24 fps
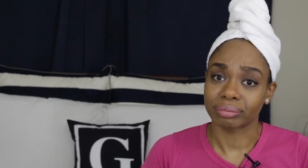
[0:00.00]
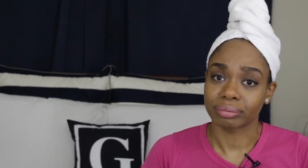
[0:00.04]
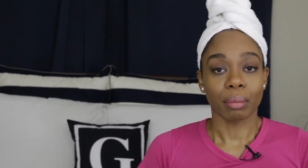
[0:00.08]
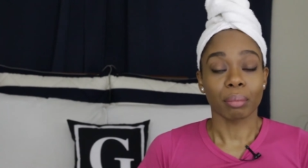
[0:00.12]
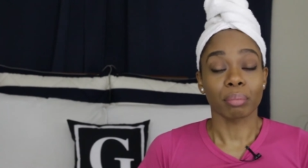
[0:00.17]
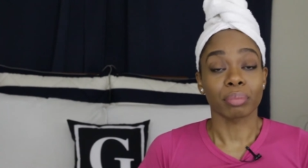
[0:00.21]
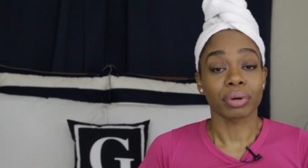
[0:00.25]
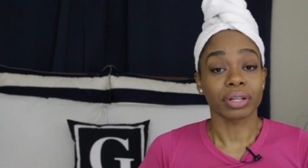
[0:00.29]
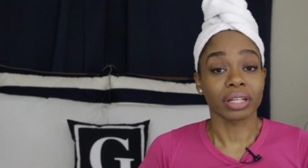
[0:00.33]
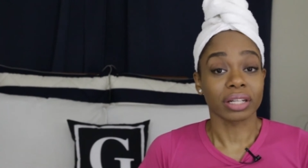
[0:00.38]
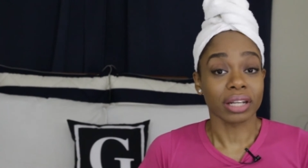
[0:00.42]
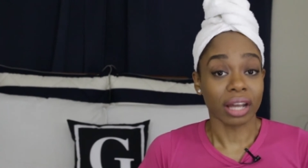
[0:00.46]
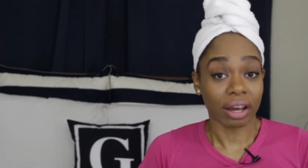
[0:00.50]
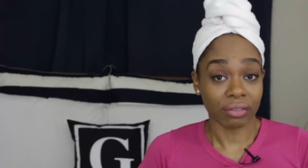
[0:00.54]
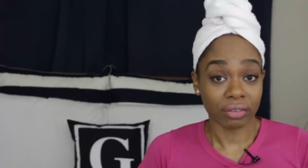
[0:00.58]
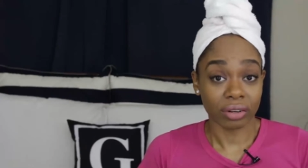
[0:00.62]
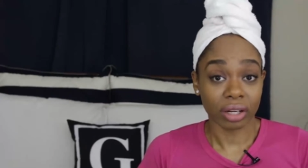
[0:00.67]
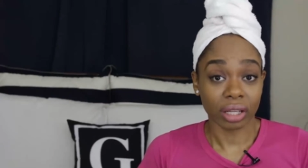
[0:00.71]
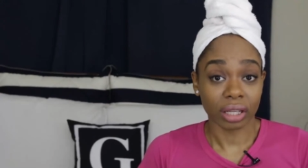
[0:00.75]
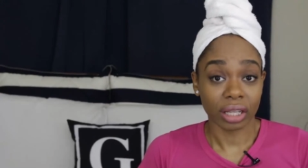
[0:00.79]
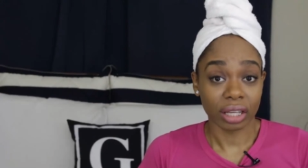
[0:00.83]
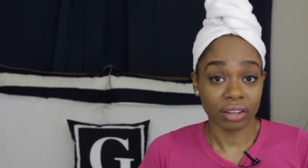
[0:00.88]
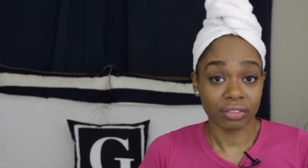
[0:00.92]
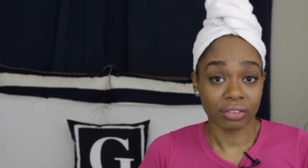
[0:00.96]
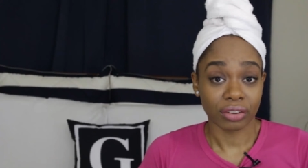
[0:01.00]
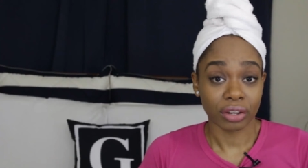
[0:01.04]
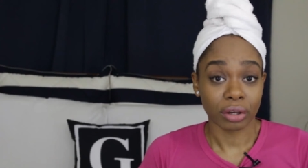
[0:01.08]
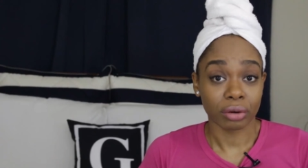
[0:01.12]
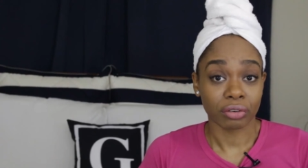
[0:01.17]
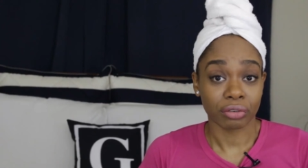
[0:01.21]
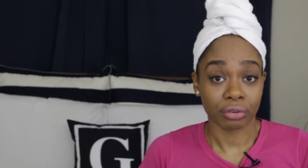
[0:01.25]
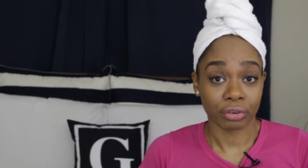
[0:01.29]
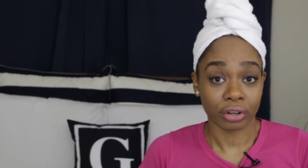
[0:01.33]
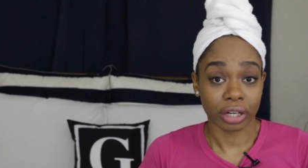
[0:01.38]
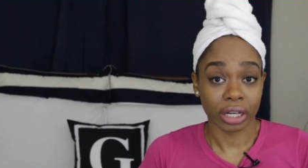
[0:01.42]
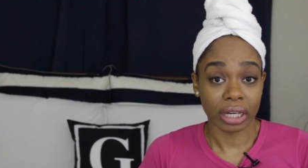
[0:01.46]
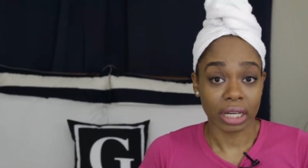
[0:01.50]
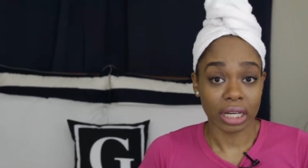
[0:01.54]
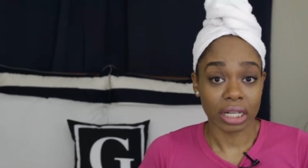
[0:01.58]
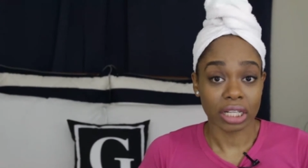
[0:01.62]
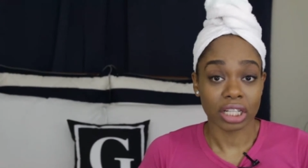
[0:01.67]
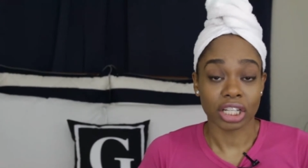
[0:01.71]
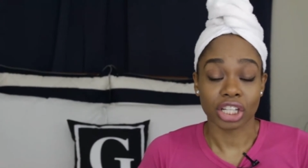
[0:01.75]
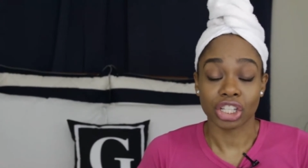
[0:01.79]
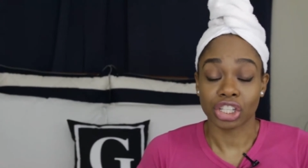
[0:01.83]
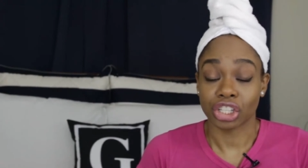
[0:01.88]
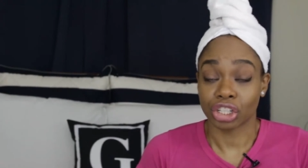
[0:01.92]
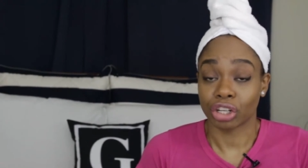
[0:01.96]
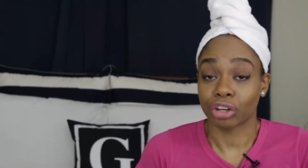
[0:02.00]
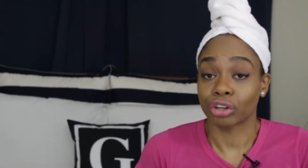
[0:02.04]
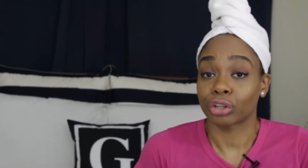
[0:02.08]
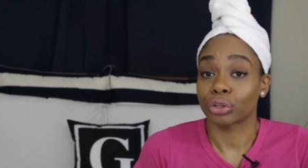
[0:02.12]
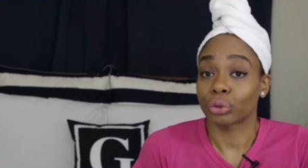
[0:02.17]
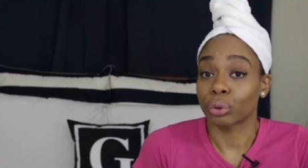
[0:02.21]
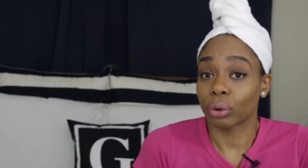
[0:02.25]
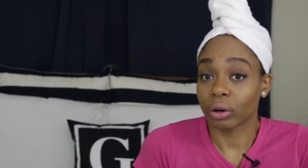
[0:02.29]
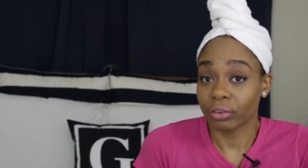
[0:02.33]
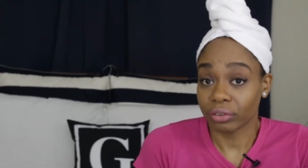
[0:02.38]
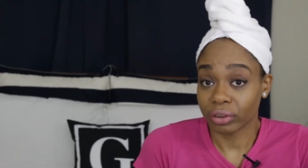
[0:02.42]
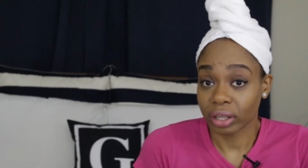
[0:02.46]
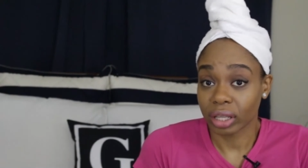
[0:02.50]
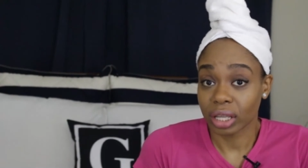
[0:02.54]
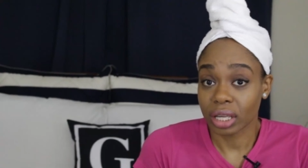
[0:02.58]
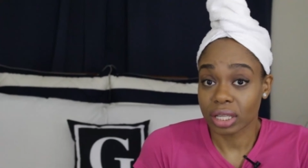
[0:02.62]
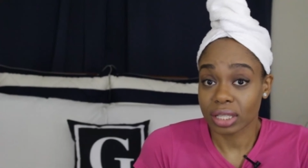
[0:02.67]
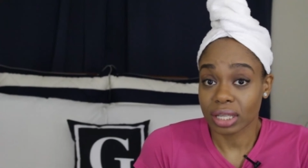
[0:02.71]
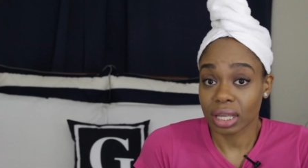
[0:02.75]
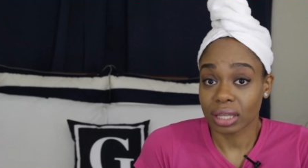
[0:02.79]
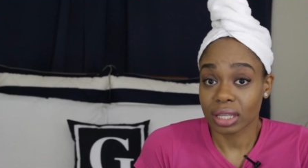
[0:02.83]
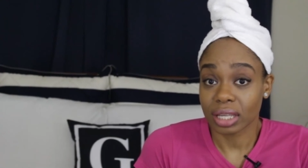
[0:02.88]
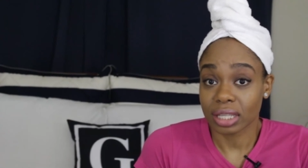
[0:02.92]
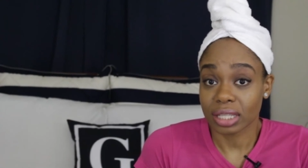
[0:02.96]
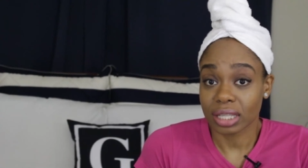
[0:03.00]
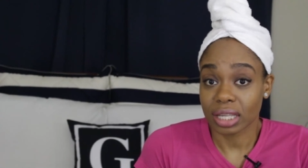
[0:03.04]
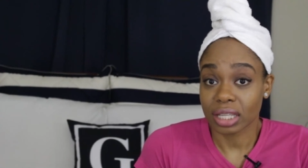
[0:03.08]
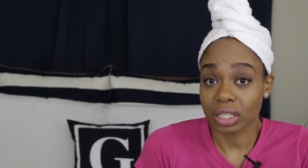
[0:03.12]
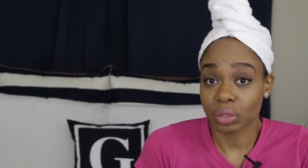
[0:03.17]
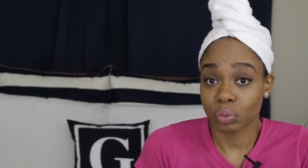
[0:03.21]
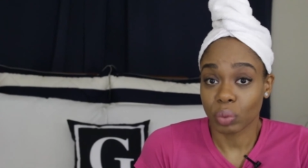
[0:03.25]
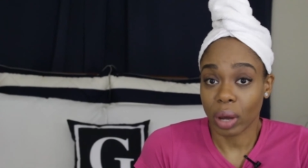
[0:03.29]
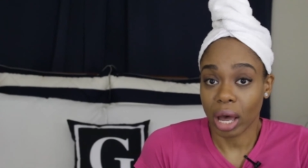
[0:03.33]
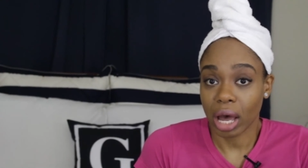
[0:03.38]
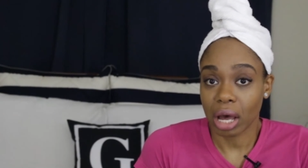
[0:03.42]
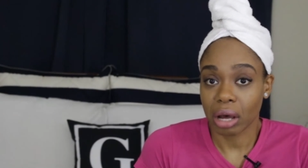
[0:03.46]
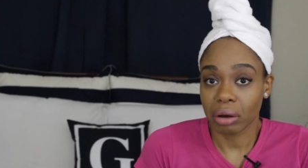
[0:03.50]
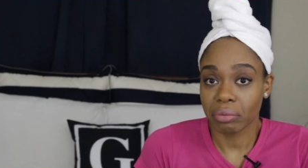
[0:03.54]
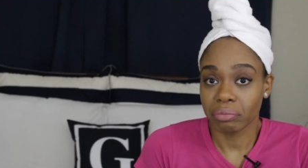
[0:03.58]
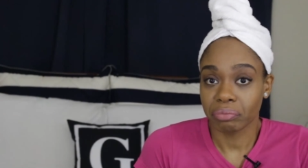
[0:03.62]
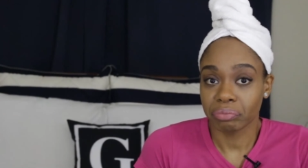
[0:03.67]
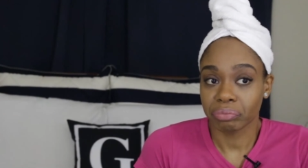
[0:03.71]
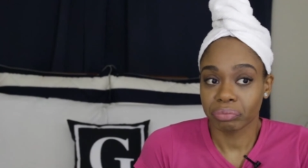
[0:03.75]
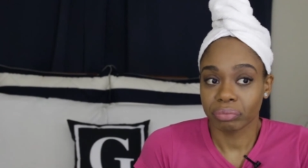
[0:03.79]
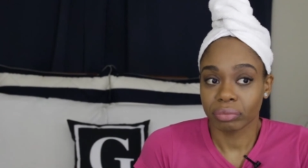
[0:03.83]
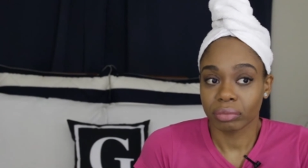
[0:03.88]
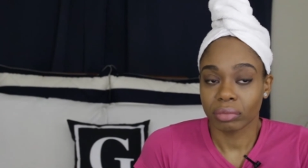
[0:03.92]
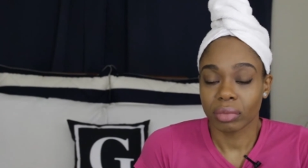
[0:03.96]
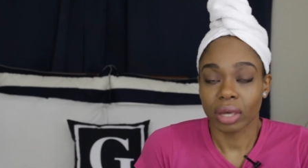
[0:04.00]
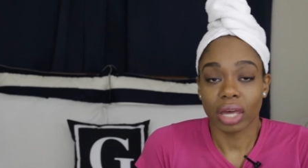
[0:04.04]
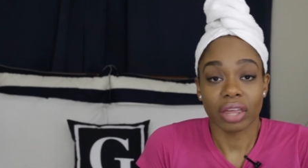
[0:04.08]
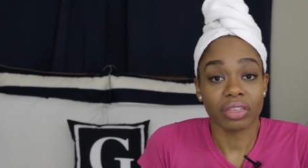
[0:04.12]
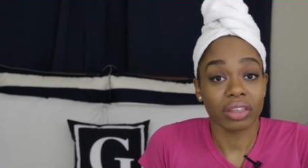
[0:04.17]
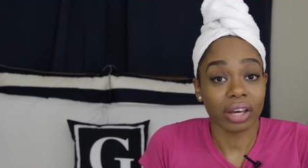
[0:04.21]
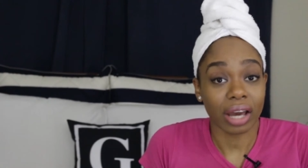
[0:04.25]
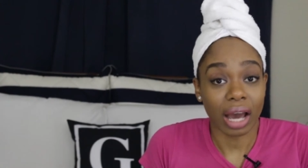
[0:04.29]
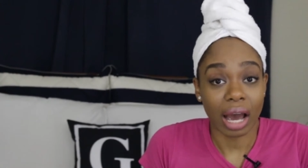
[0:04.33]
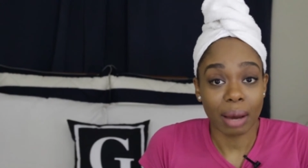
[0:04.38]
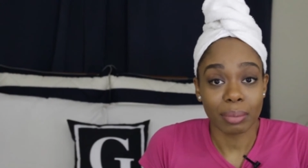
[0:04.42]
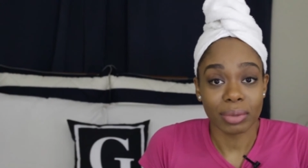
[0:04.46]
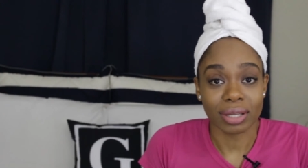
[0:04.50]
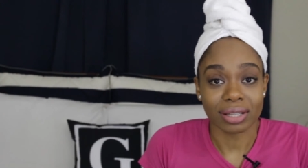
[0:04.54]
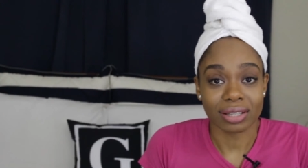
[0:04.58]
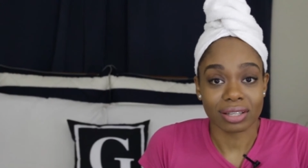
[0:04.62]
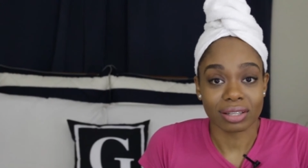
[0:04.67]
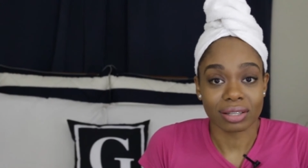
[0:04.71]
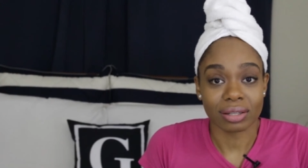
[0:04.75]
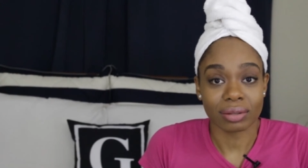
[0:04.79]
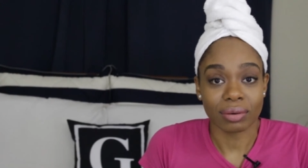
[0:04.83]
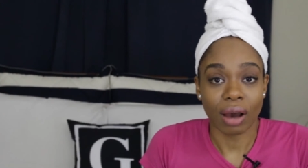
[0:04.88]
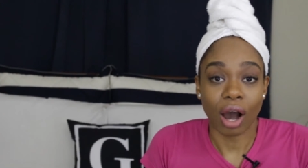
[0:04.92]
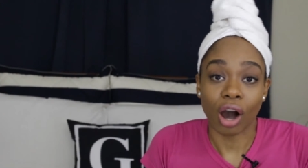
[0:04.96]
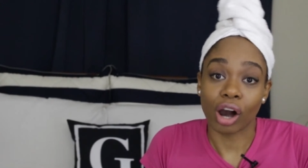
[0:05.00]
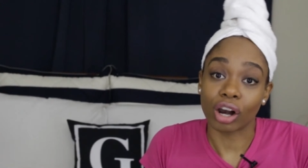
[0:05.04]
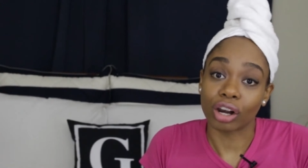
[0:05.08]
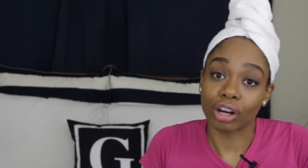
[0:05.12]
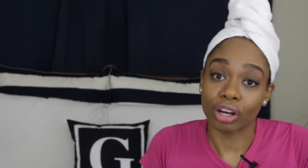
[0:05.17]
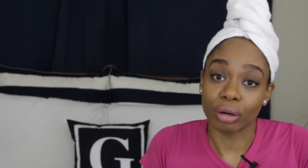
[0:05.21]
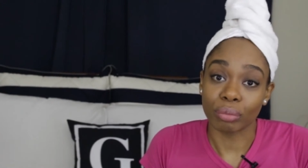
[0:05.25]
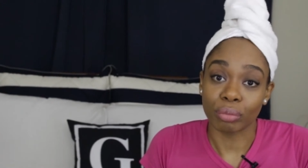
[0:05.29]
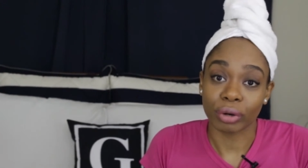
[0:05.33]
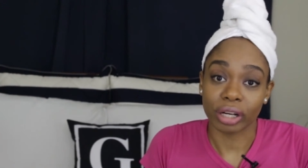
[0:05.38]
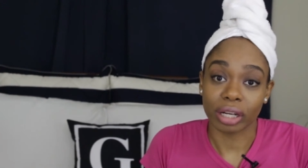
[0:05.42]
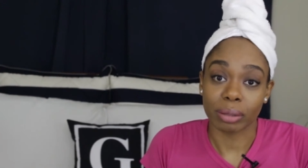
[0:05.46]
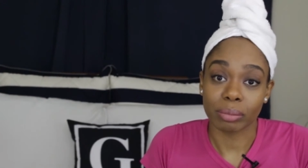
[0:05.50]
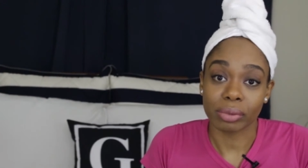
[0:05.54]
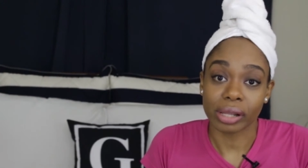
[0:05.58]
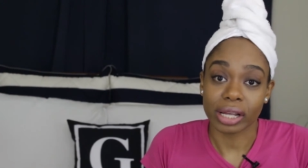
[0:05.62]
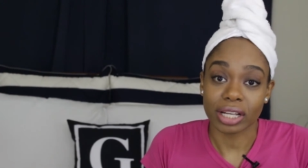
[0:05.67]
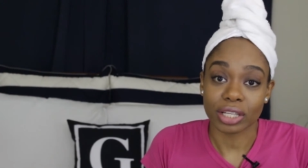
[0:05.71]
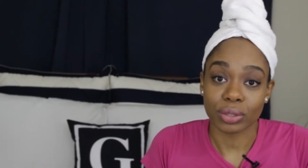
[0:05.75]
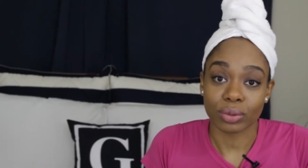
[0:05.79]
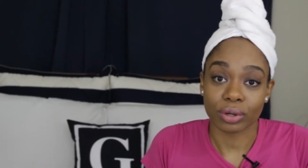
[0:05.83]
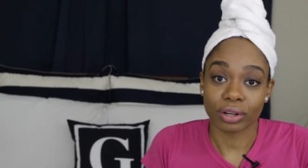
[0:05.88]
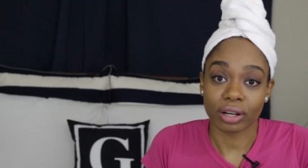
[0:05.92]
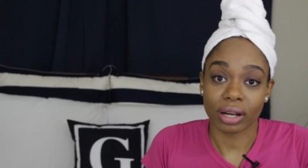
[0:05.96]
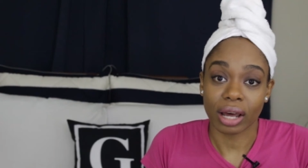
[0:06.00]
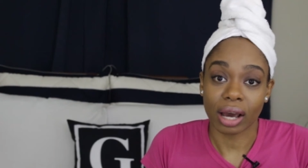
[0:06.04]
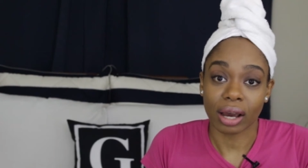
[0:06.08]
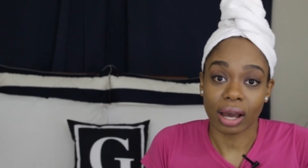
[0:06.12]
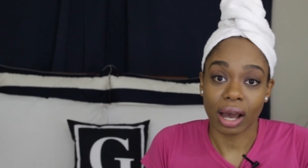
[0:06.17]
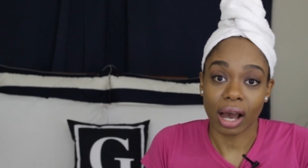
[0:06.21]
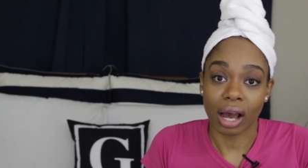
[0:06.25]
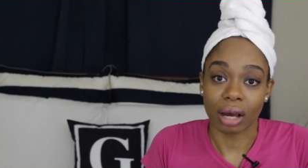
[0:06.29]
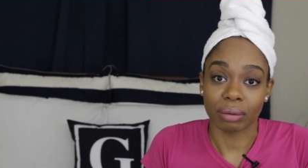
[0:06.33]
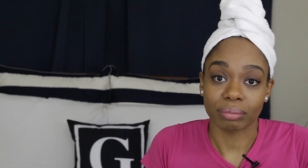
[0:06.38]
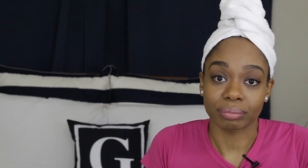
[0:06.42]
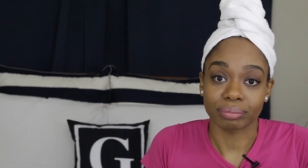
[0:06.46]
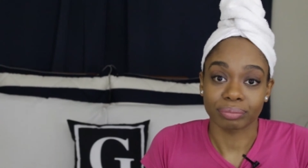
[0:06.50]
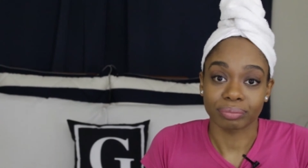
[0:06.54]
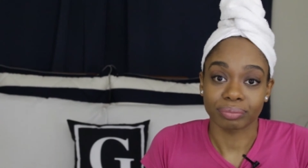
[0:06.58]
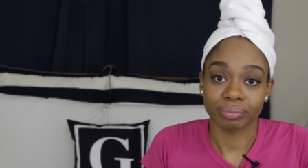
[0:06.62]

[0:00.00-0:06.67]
But definitely feel free to share your feelings on this as well in the comments on goodmorningbblacktwitter.com.